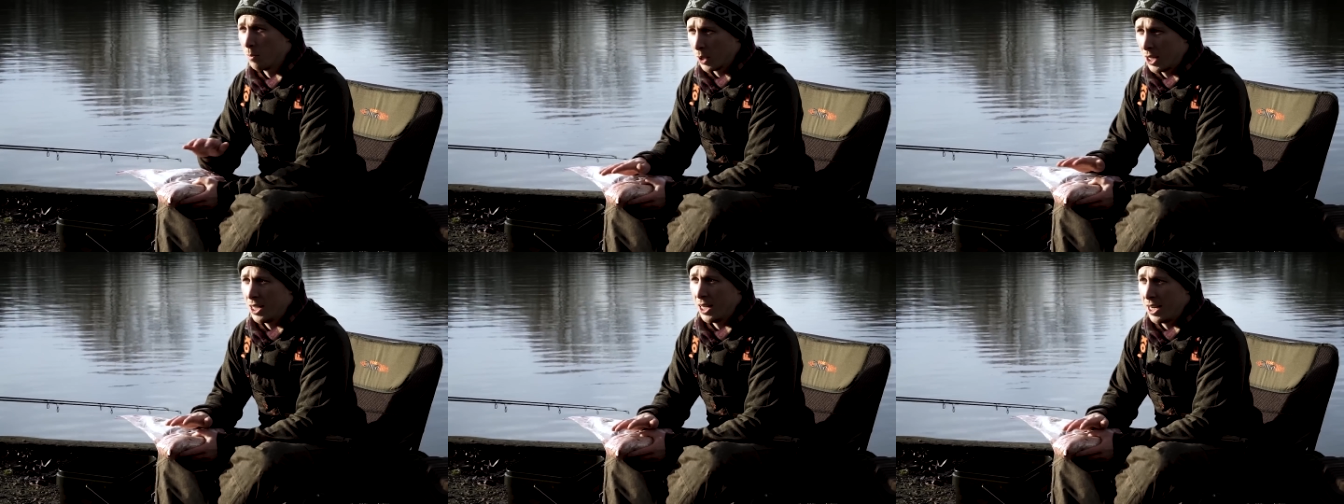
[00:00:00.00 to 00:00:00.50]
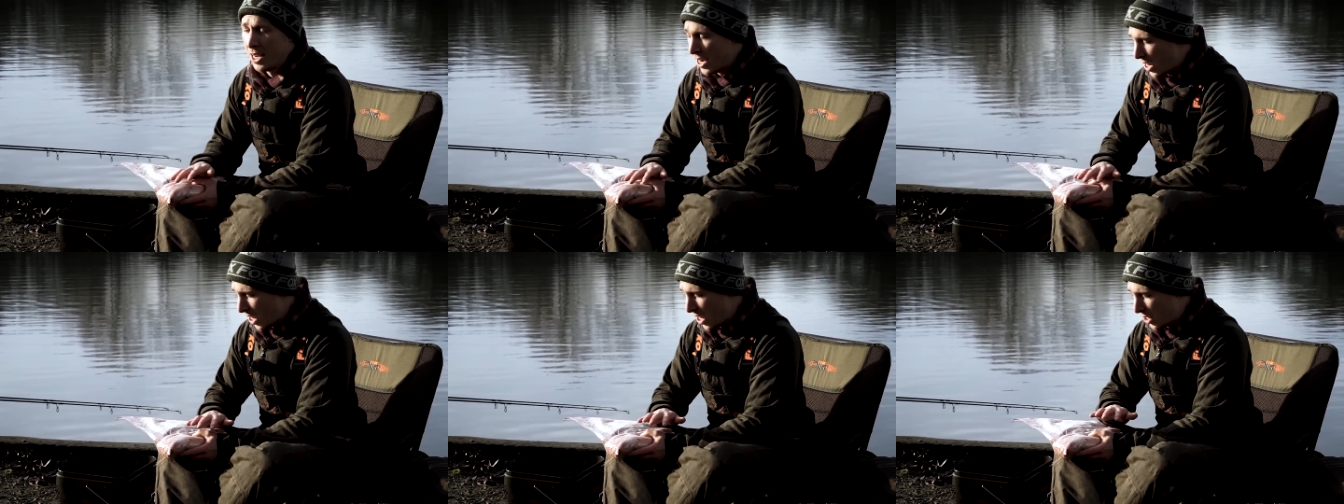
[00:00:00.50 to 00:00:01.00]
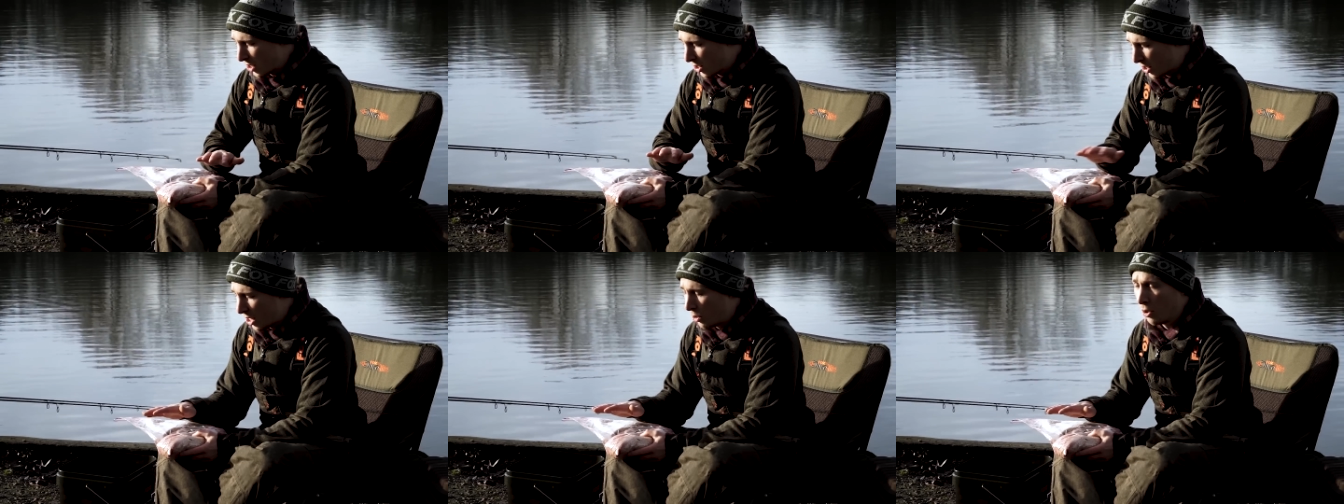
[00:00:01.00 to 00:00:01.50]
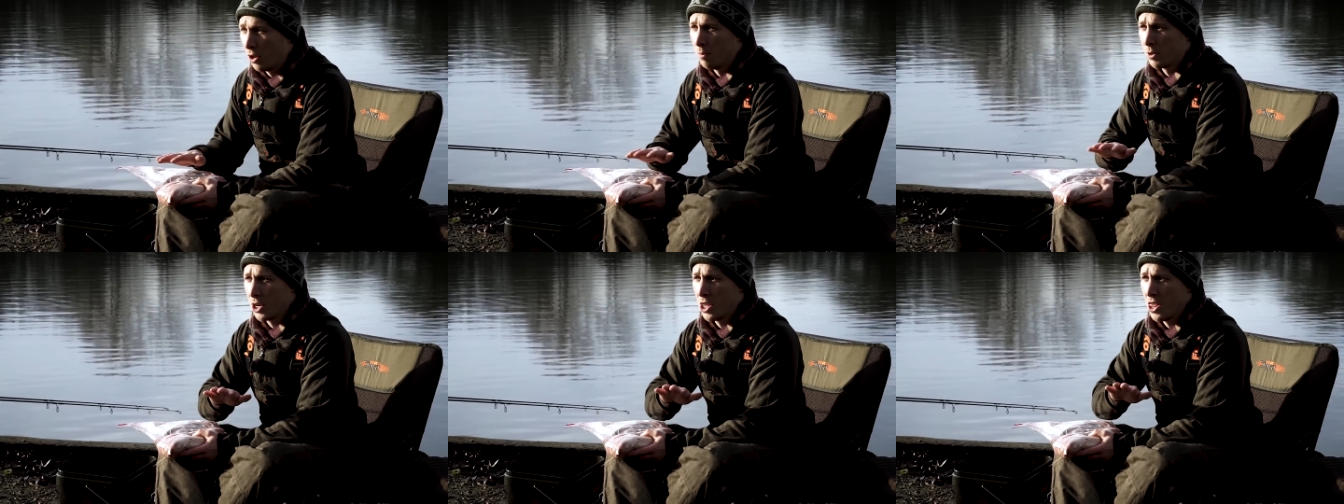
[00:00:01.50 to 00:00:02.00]
completely seal
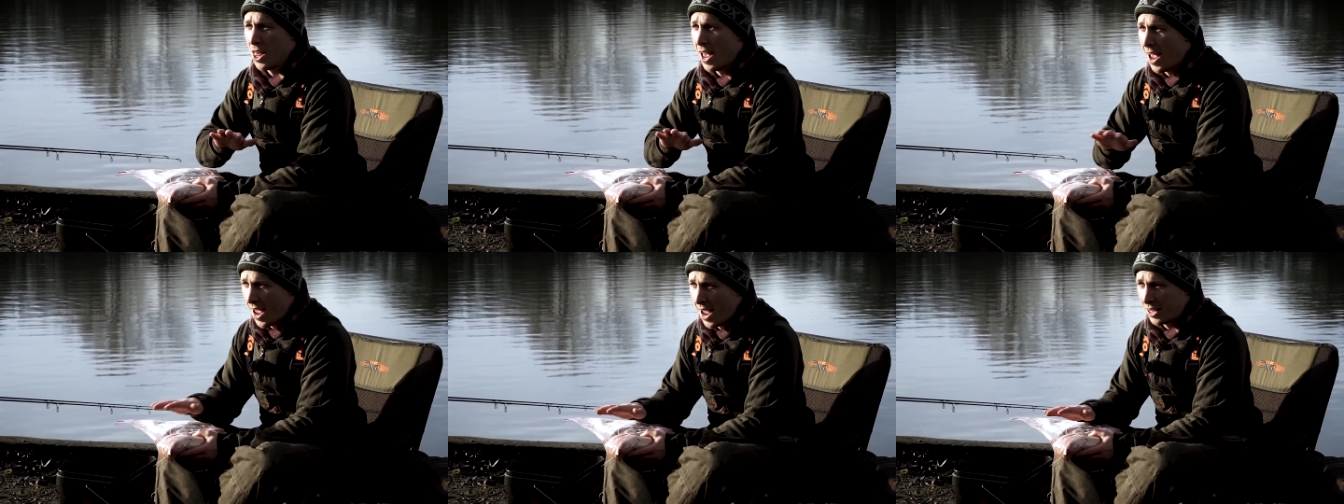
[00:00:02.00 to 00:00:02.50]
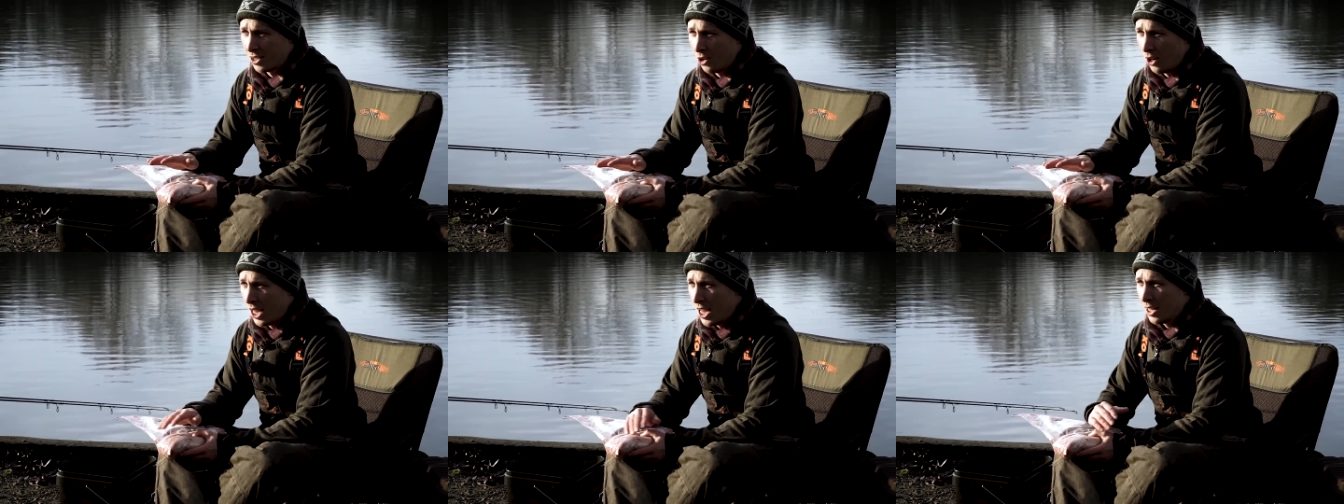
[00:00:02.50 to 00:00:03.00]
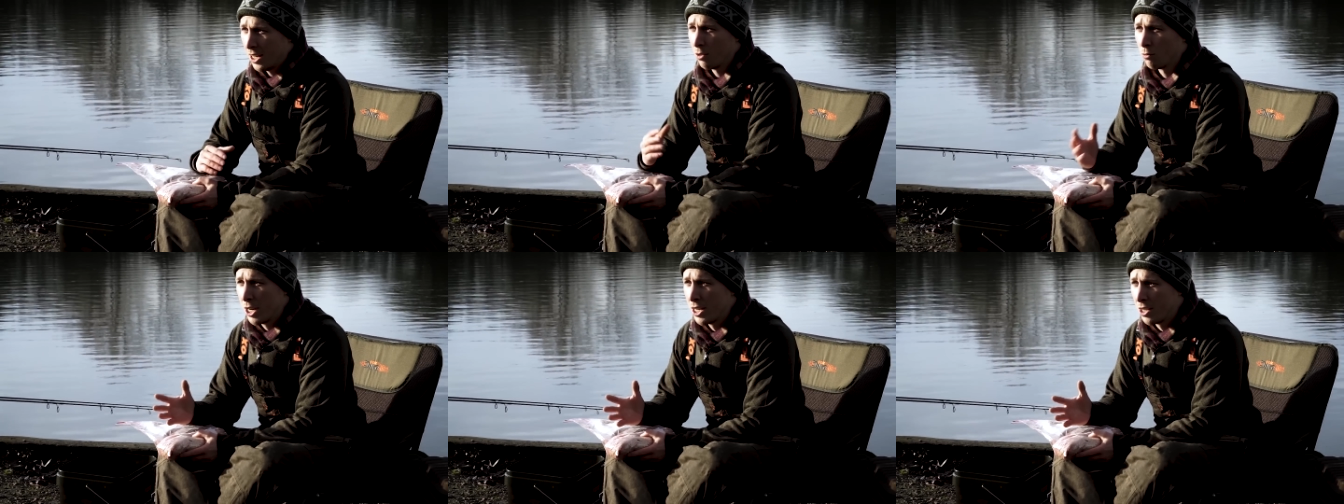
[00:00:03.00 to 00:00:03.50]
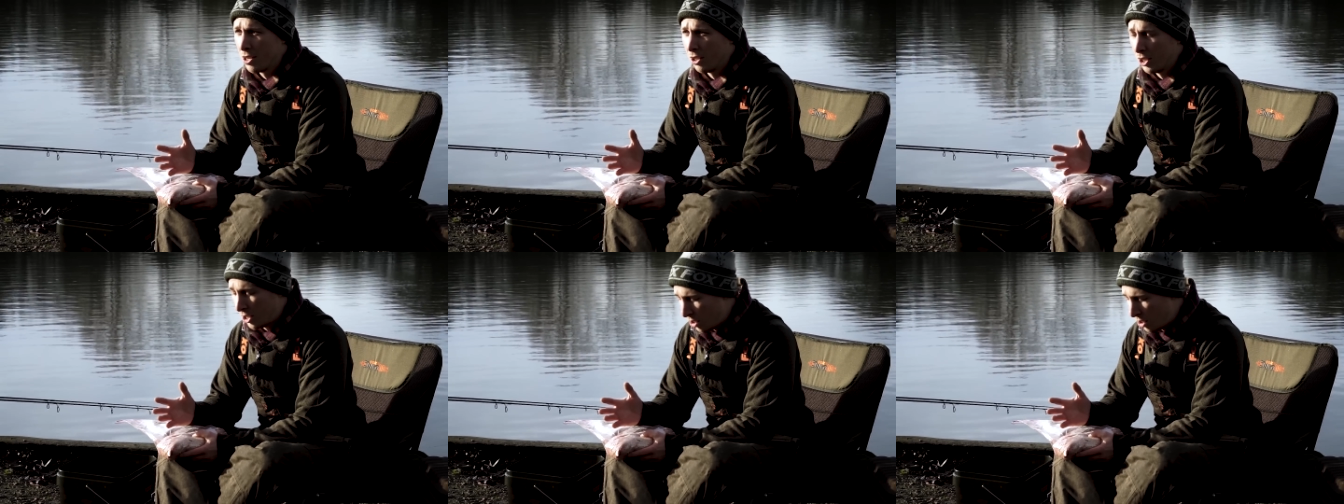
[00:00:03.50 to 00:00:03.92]
them so that they're airtight. And the reason that I